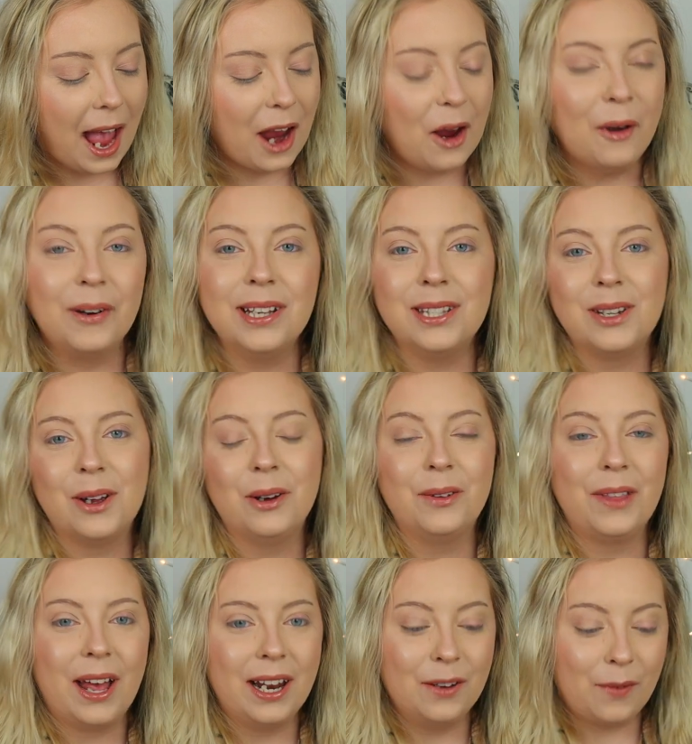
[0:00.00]
I always know
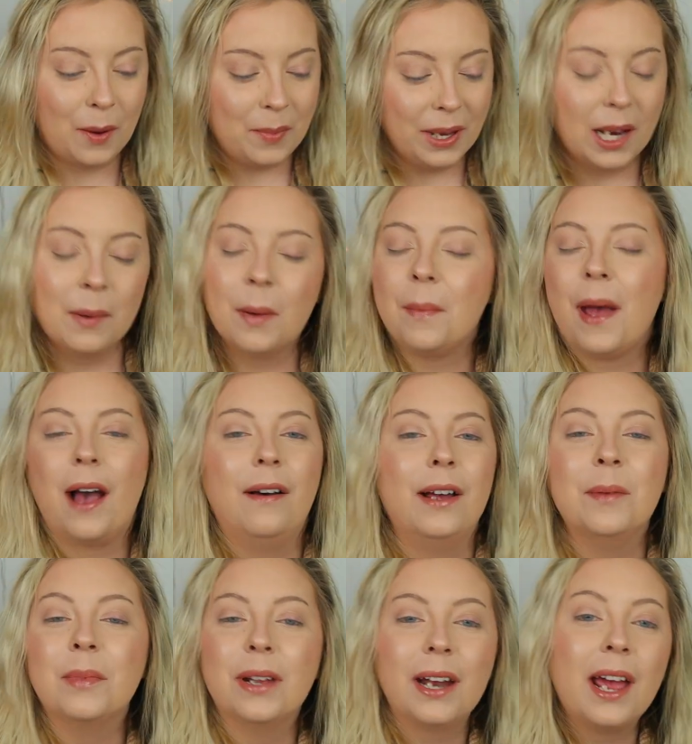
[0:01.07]
that if I pick up a palette,
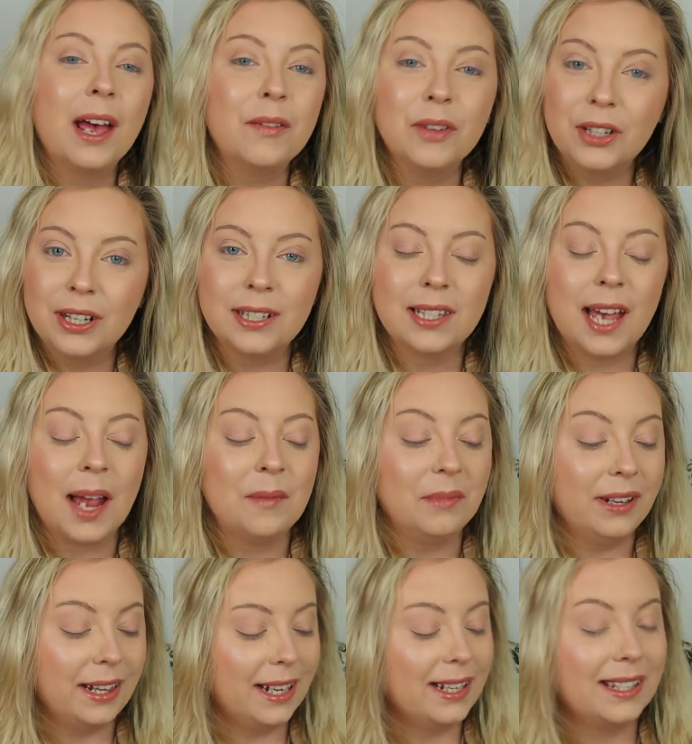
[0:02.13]
I'm gonna have a good time
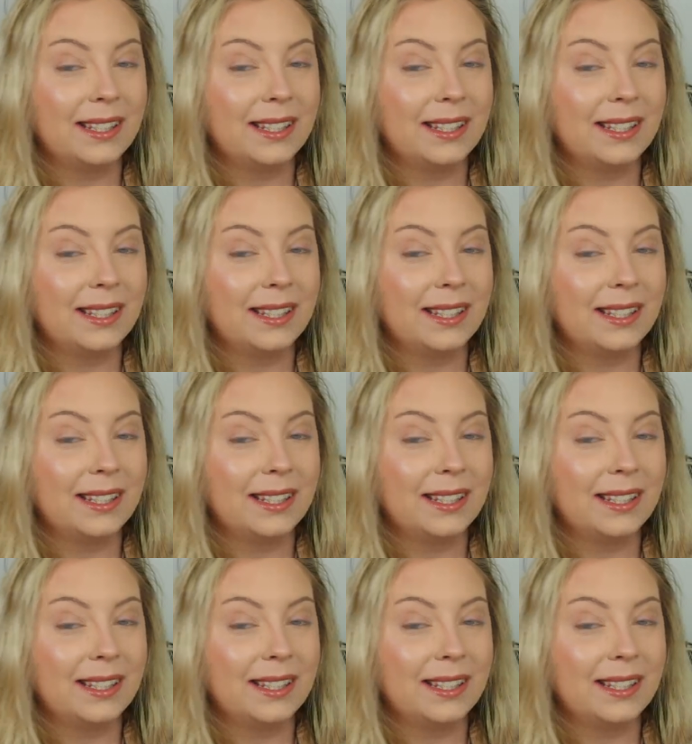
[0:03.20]
with it.